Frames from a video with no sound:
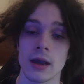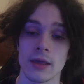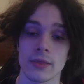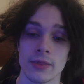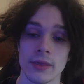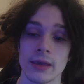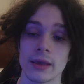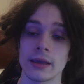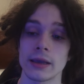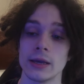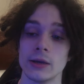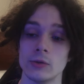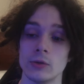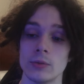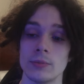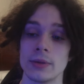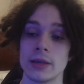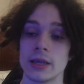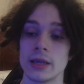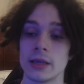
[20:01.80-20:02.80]
I think it
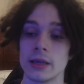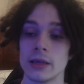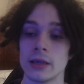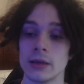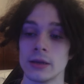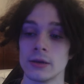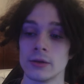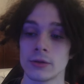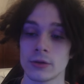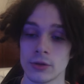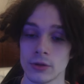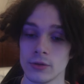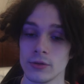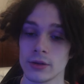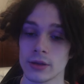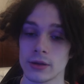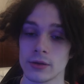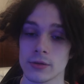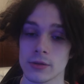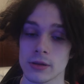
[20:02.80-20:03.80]
would be two
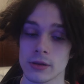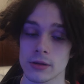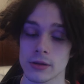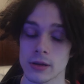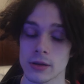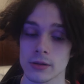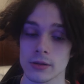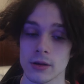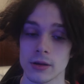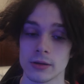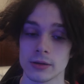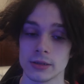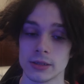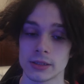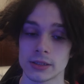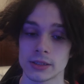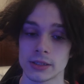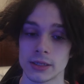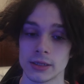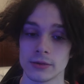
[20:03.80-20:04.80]
years since I started
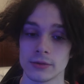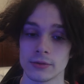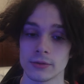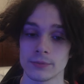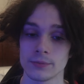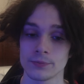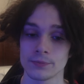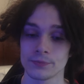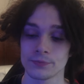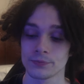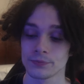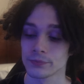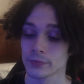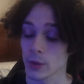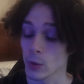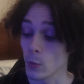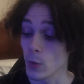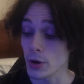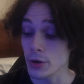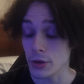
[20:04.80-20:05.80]
this channel.
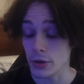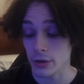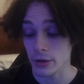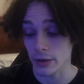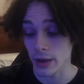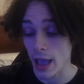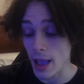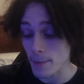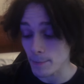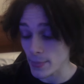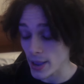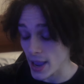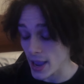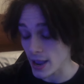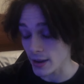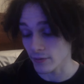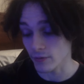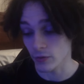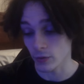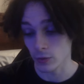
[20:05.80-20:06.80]
Which is not
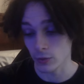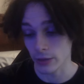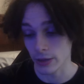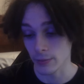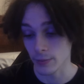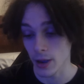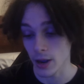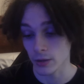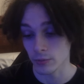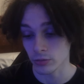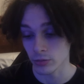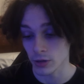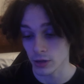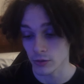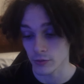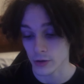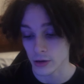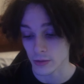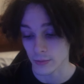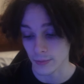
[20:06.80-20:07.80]
bad for the amount of
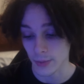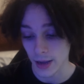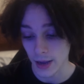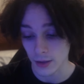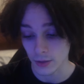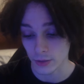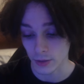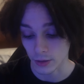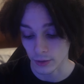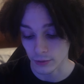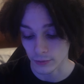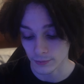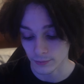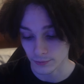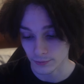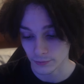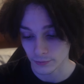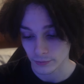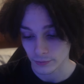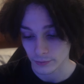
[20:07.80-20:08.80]
progress we made, though.
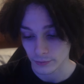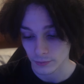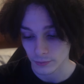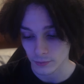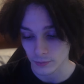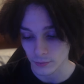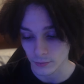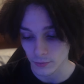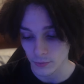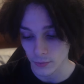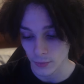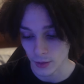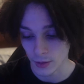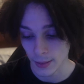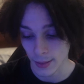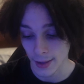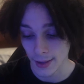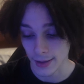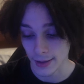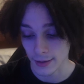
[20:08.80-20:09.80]

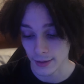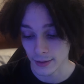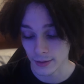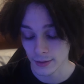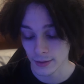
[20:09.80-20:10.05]
Like,